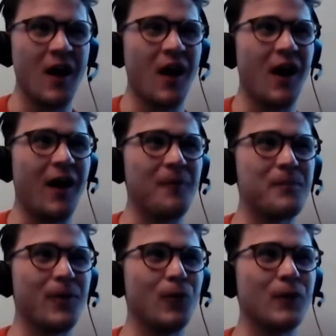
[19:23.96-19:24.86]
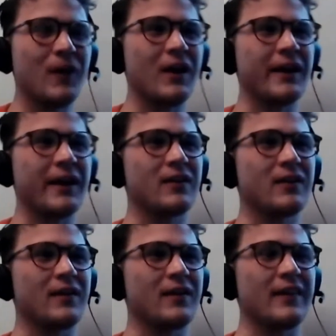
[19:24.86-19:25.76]
mm. um, but also like
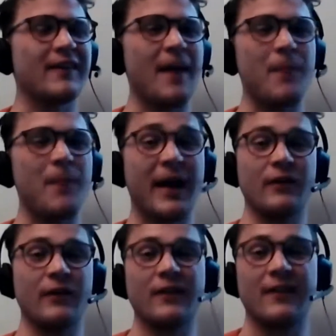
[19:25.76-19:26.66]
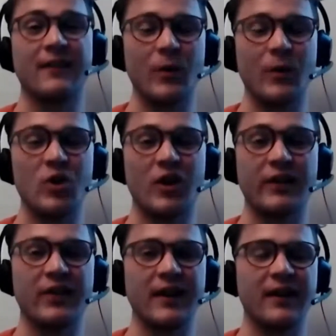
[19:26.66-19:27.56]
the the step back and the honesty which i
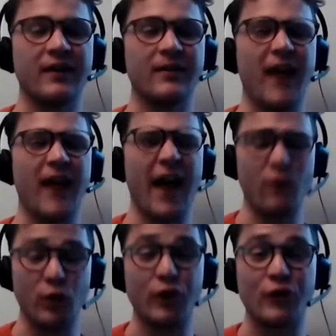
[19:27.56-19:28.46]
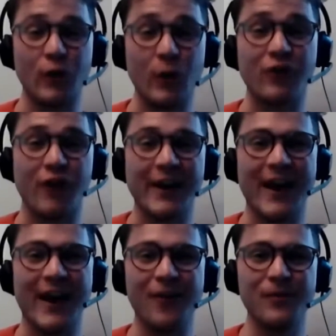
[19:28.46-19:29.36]
think everyone could do with right
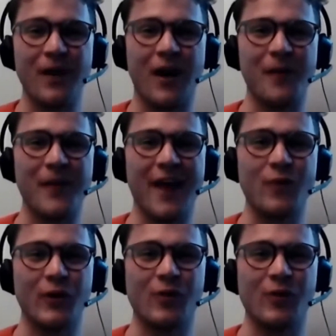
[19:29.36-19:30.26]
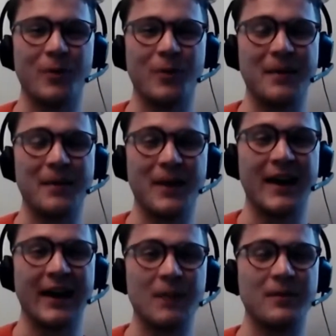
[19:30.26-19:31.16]
now. Um, mm. Everyone is probably
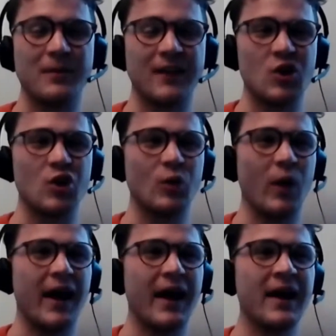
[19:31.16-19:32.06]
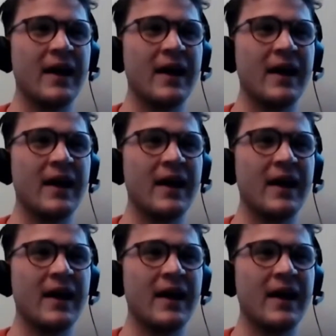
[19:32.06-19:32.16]
being in a position where